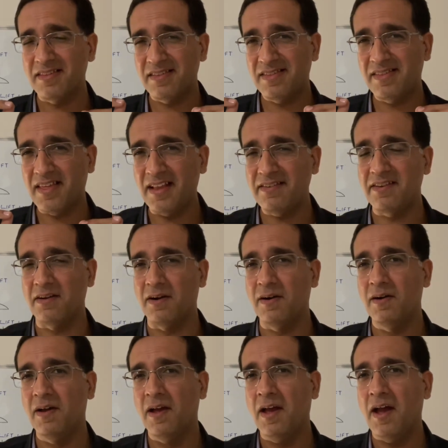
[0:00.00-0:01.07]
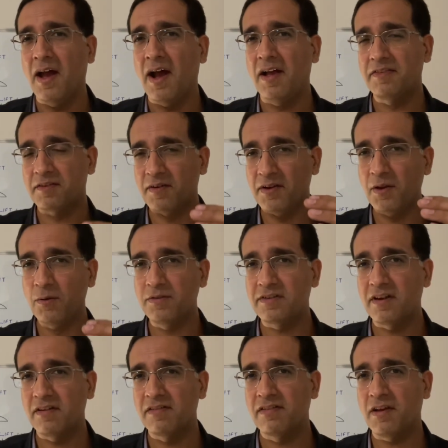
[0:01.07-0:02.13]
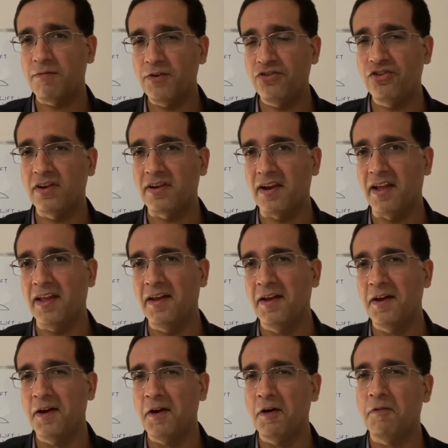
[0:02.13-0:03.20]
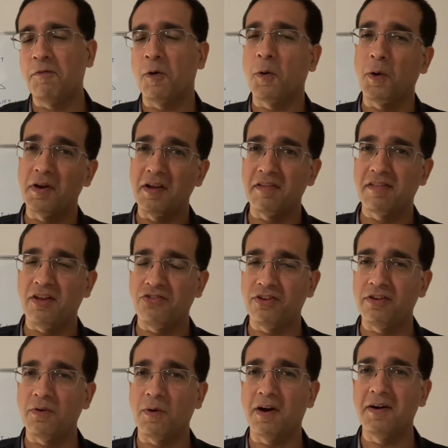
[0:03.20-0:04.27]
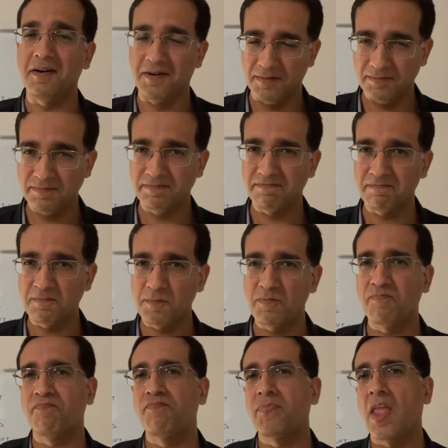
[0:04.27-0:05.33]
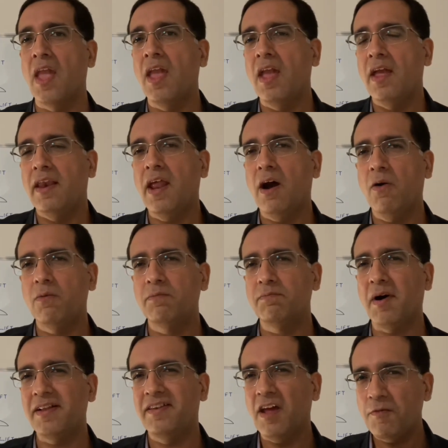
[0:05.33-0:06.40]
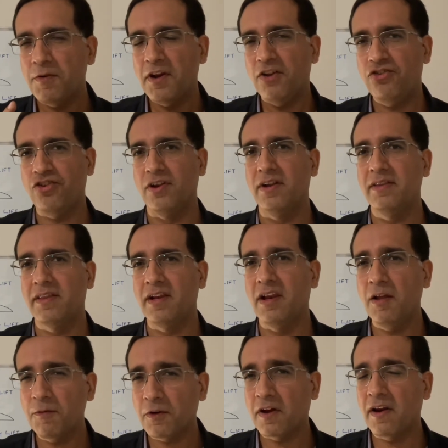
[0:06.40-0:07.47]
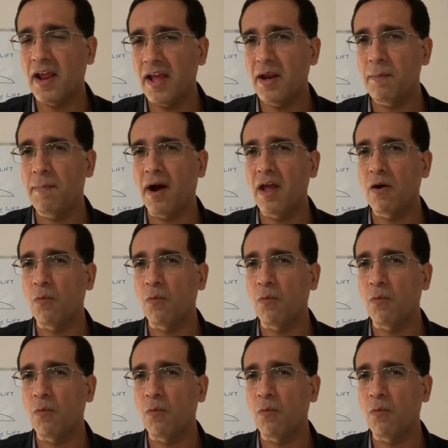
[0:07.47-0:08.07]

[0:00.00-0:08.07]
center has reduced sufficiently for condensation to occur. Now, by definition, the lift created by a